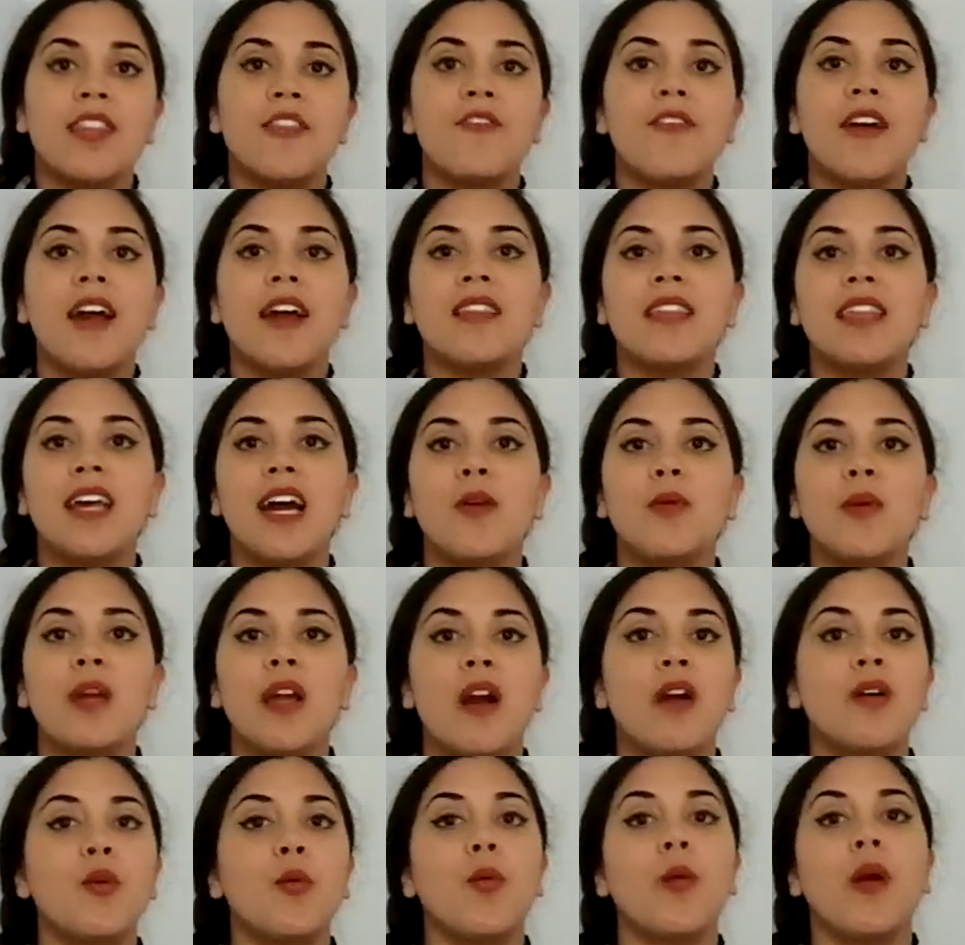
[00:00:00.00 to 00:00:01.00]
and the fact that
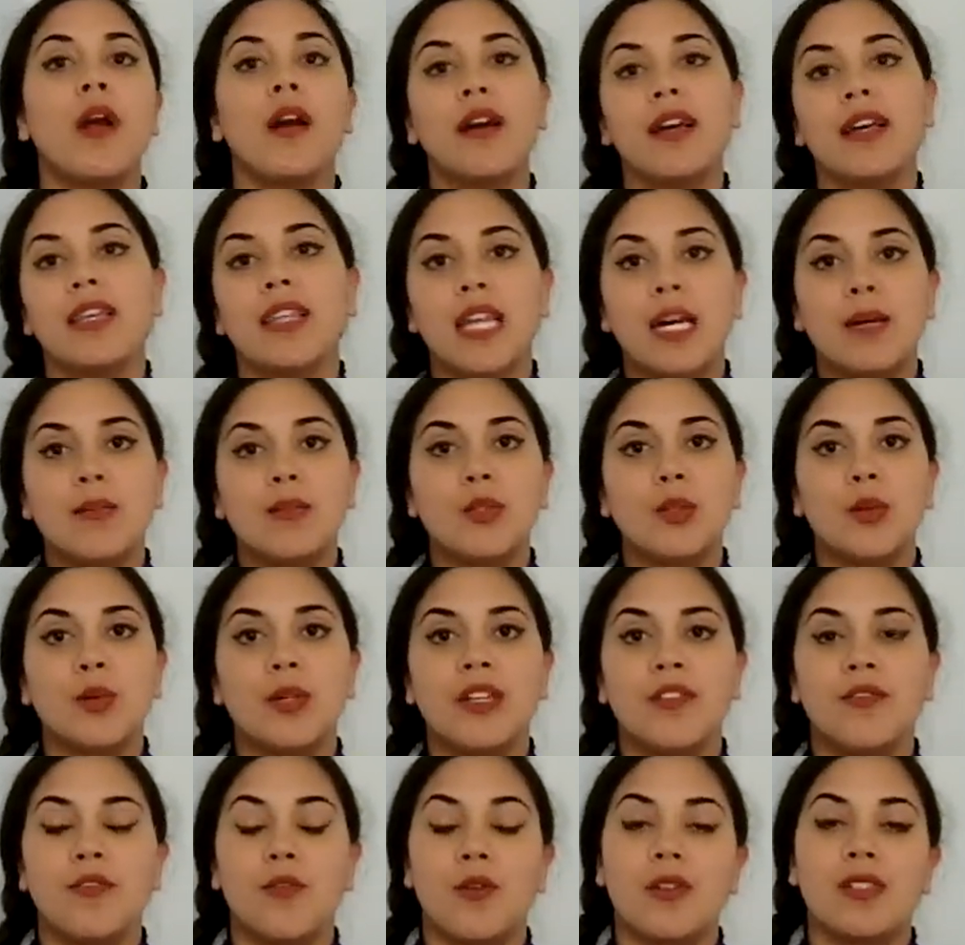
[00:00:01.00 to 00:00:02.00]
we aren't wearing them
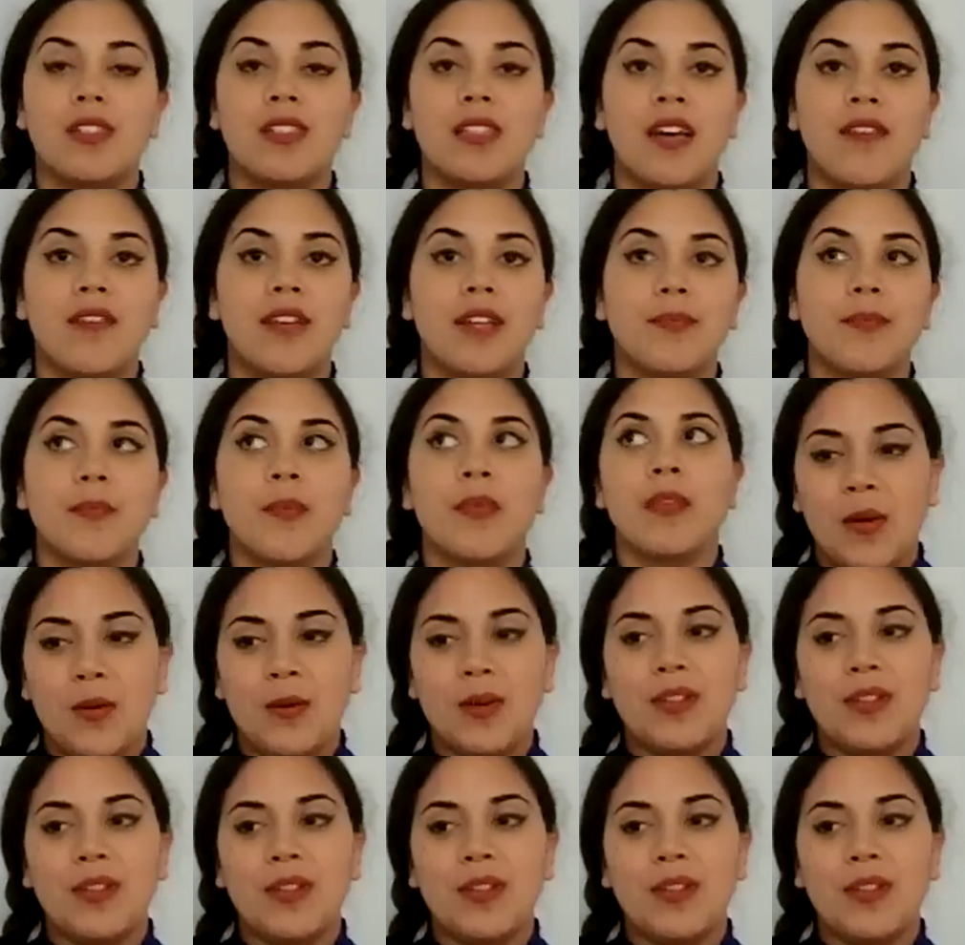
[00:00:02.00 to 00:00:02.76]
24/7.